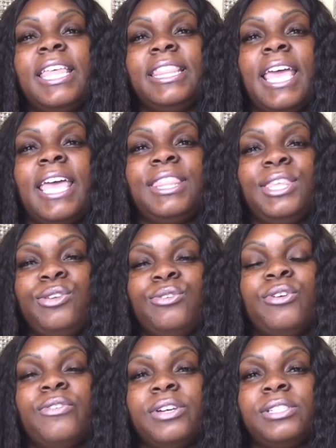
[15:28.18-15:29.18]
that the
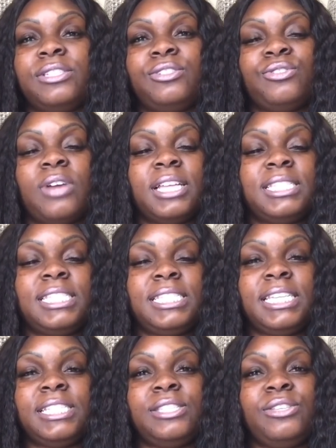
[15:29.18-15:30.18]
universe is trying to
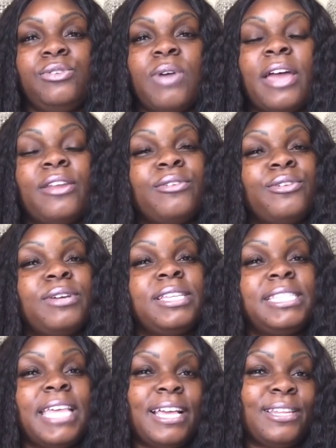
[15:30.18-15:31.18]
send to you. I don't know
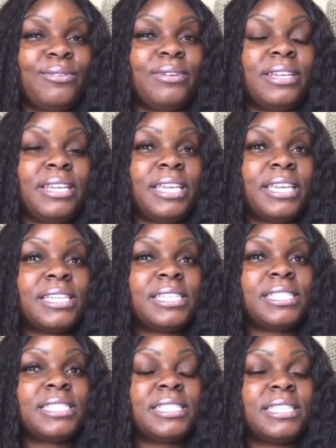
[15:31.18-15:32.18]
exactly what it is,
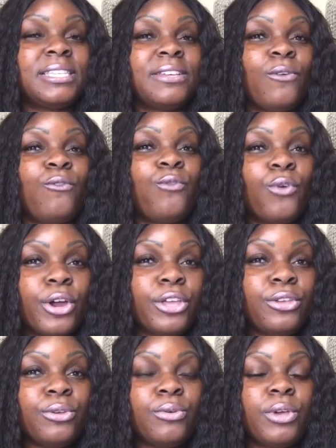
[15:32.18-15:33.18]
for
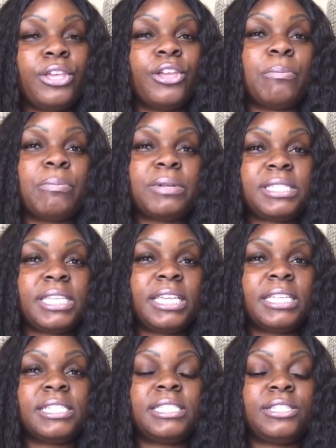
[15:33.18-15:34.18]
you in your
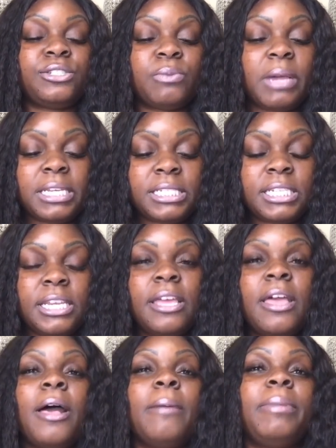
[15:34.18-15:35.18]
particular situation,
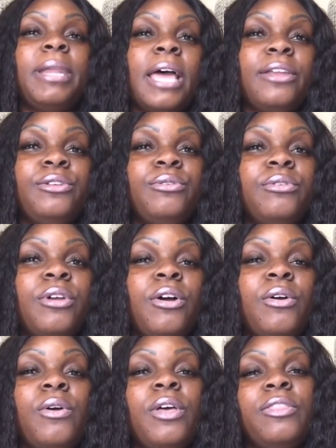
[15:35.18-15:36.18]
but I do
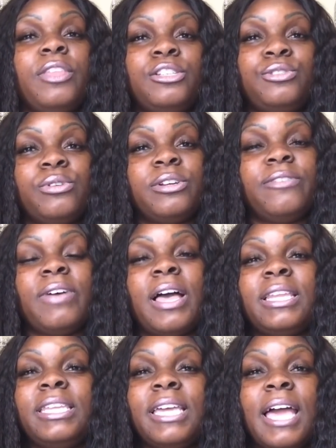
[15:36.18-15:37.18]
know that you are
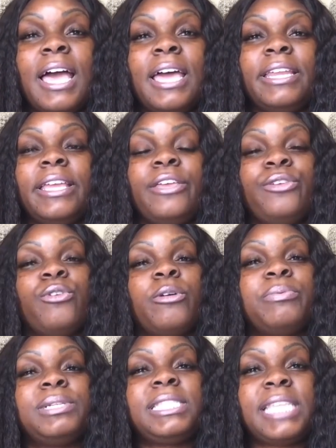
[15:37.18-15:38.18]
divinely guided, you are
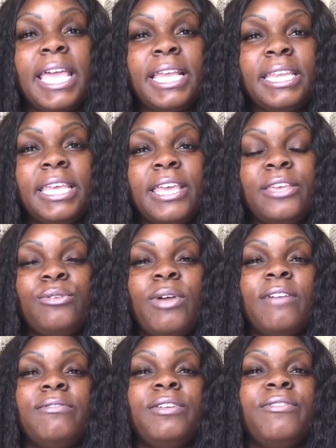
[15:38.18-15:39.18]
protected, you
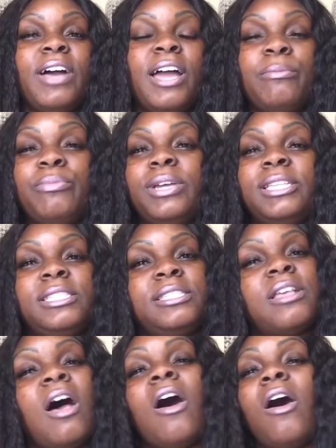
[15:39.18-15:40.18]
have divine presence
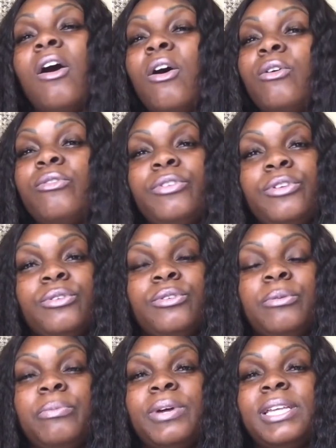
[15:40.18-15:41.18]
all over you. The
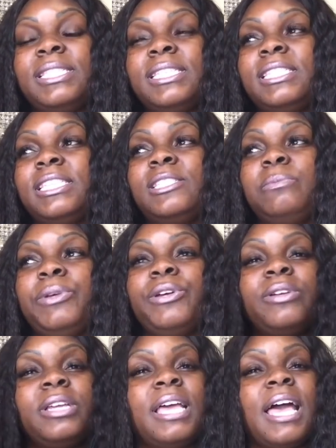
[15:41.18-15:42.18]
presence, the
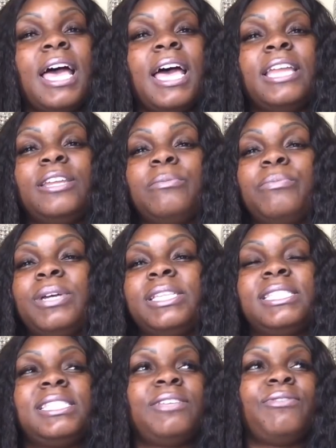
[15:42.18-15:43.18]
spirit of God, the
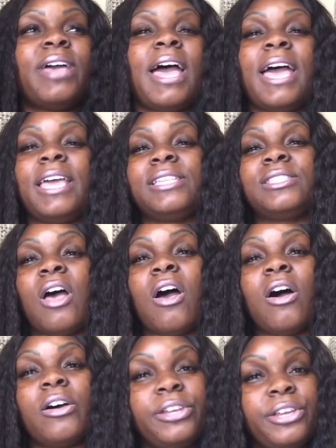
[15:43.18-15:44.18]
presence of God is
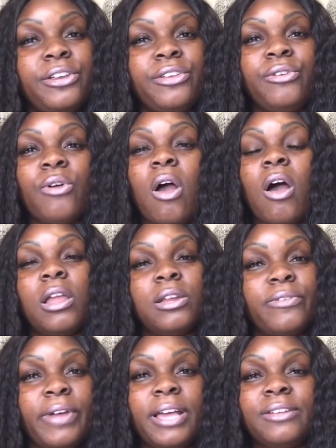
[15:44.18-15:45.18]
all near you, all
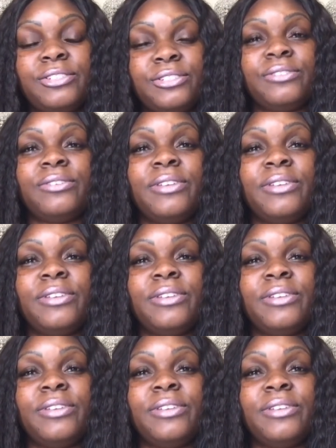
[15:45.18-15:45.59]
around you.